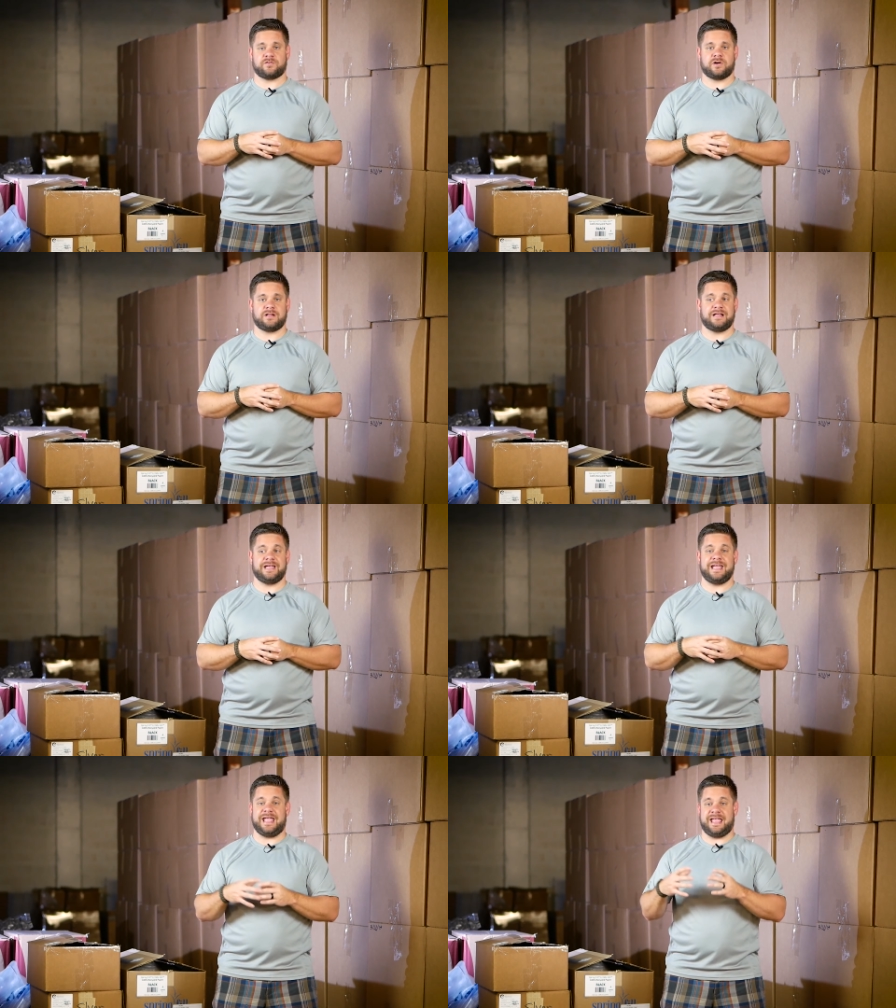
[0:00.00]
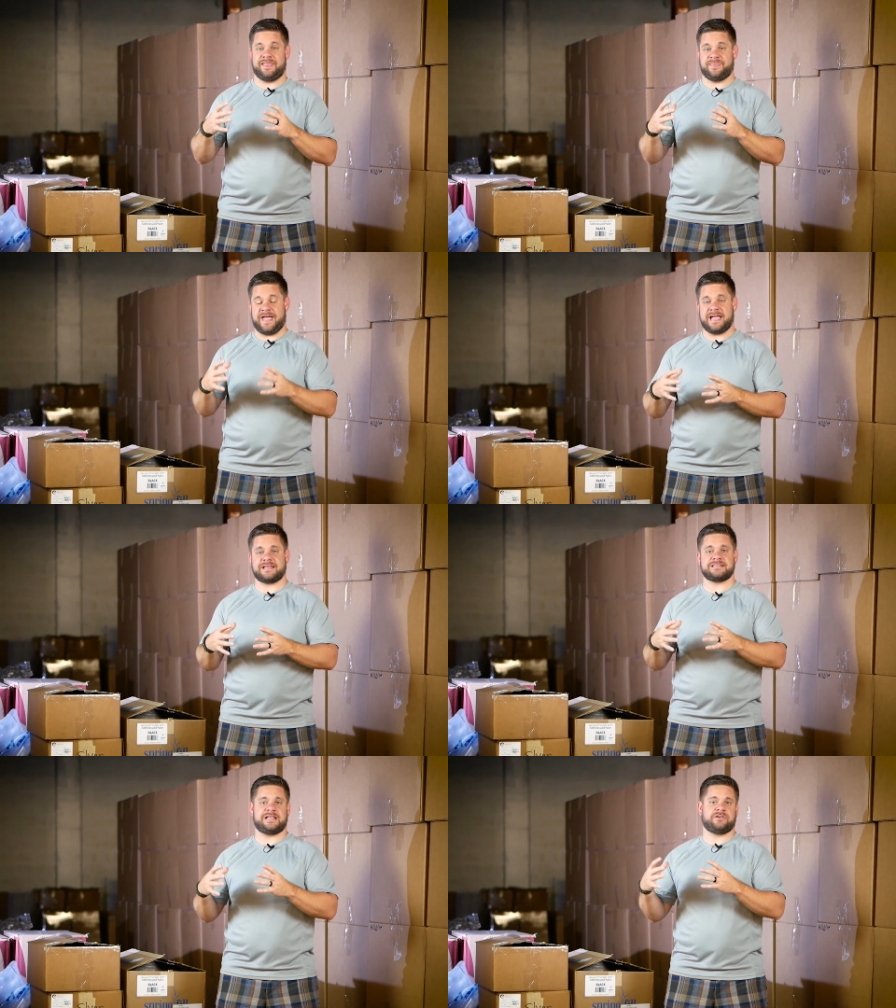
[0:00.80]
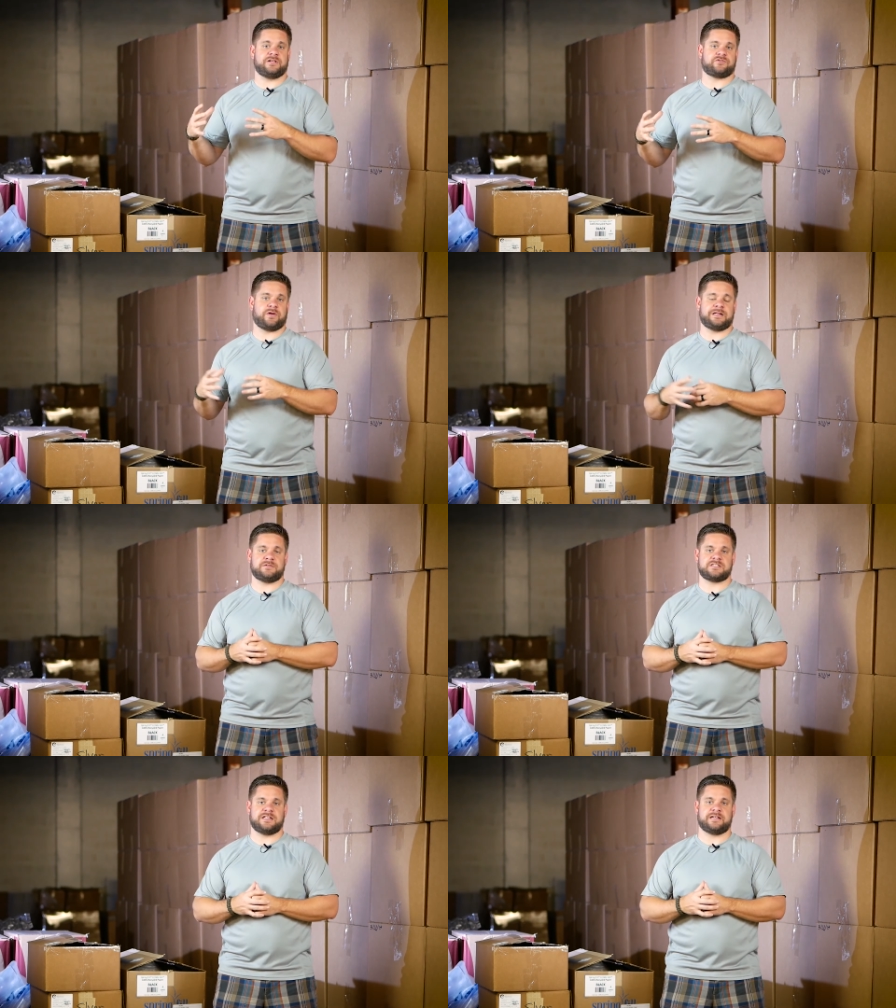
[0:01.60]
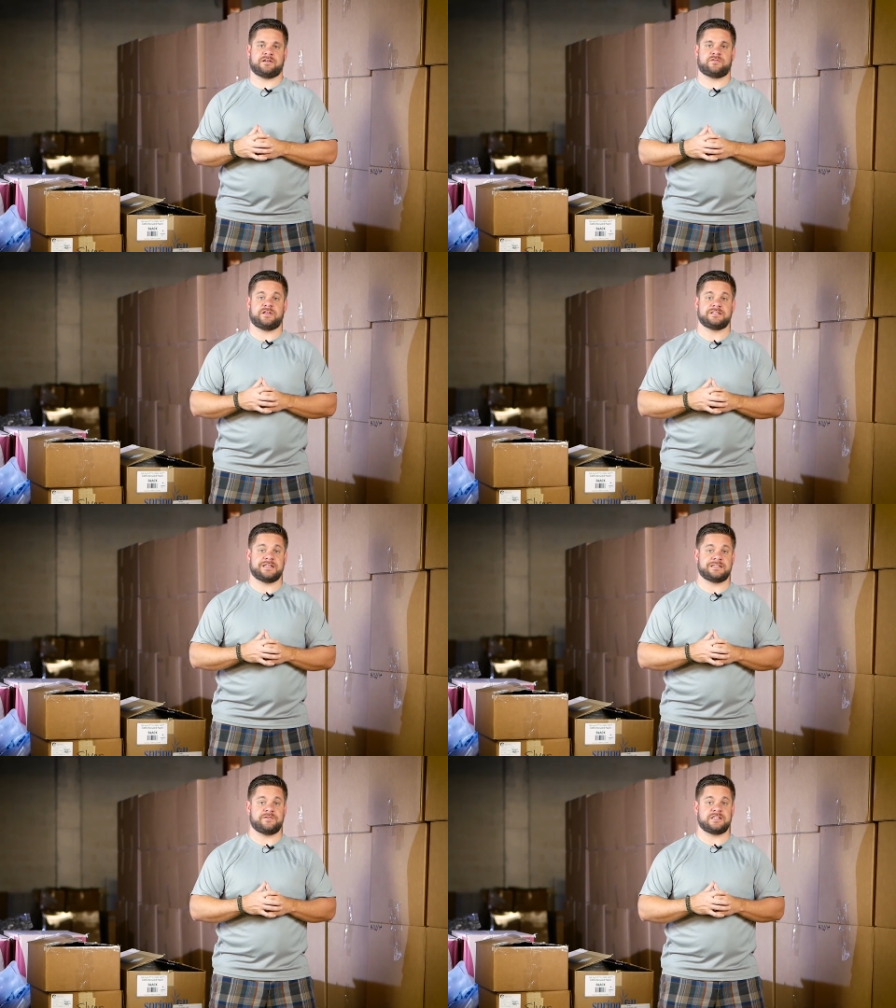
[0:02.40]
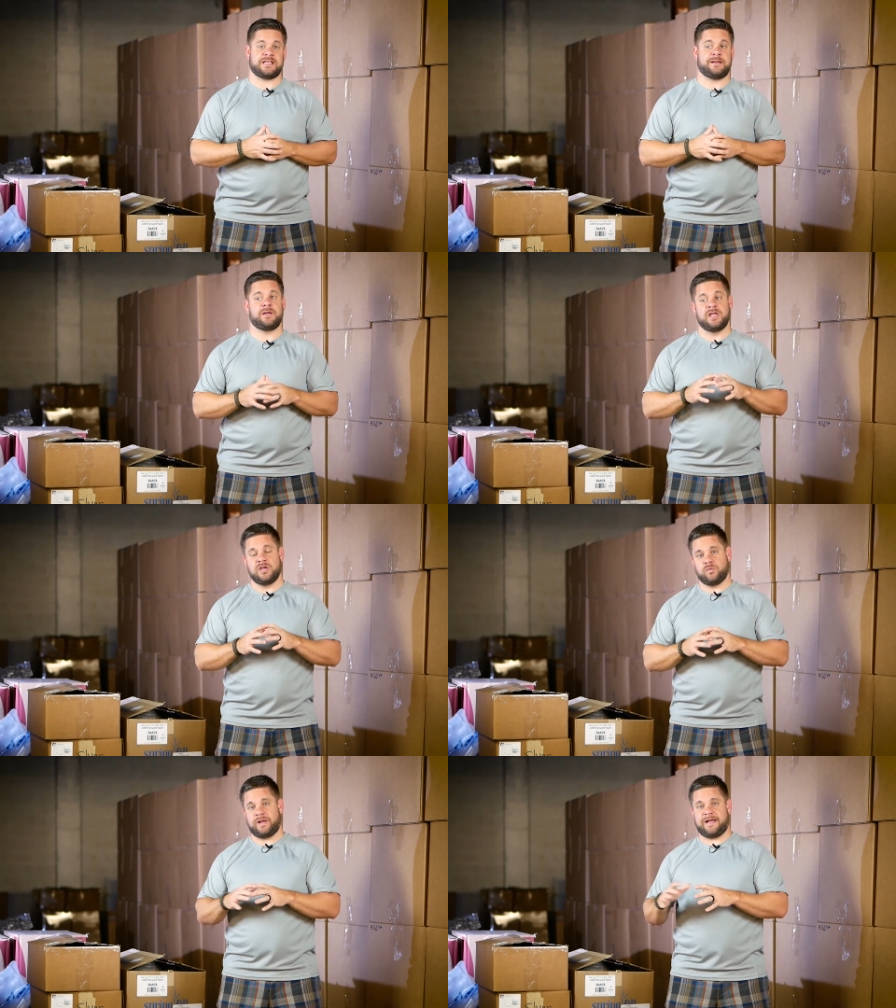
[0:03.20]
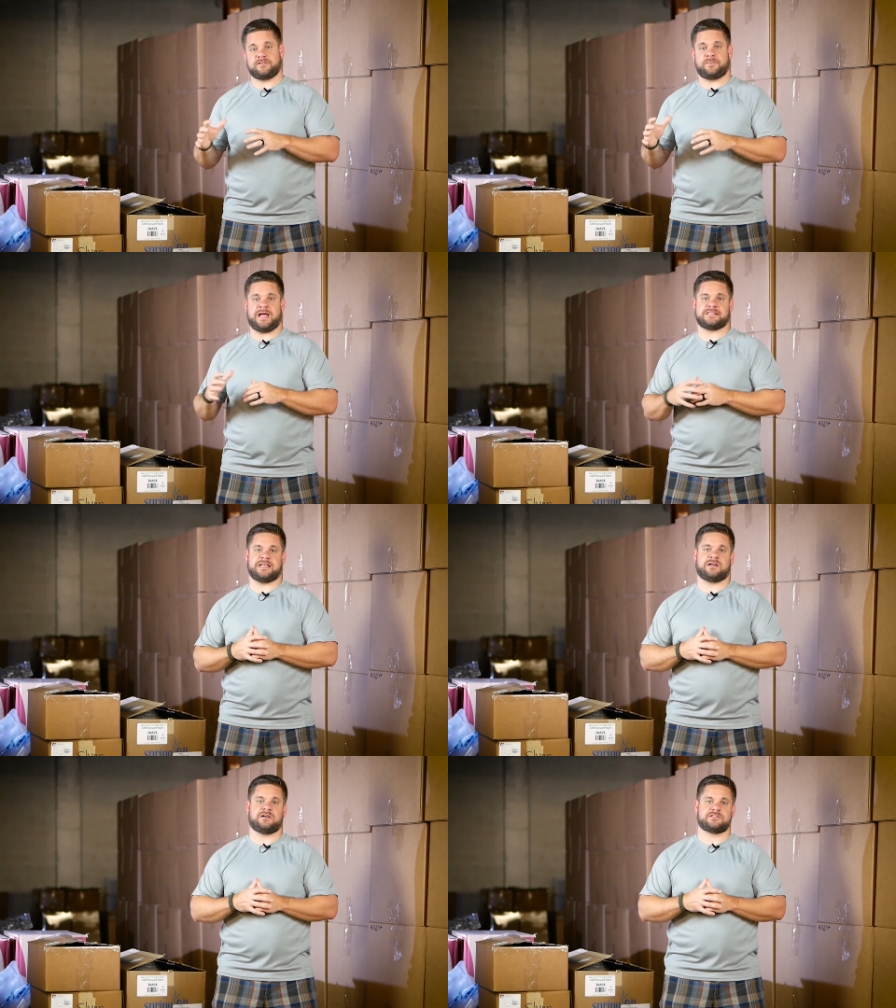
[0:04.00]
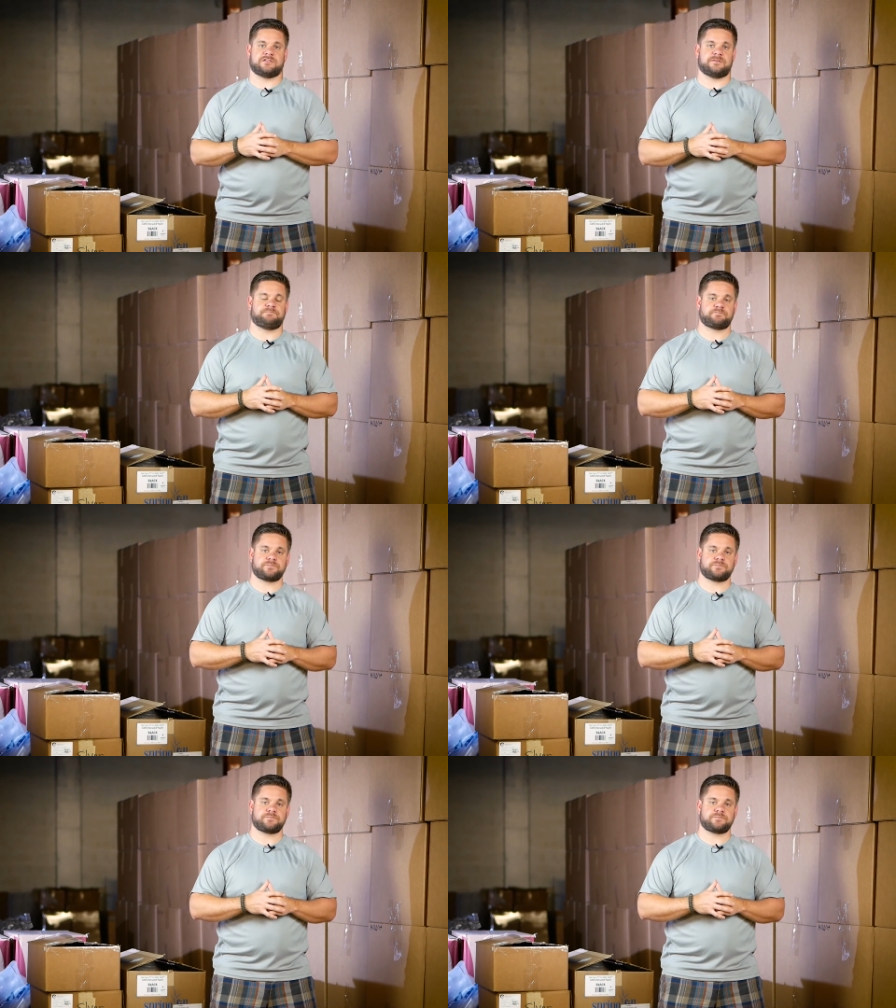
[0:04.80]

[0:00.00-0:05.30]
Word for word: for a client and that container gets randomly selected for the intensive exam, we have to pass that cost on.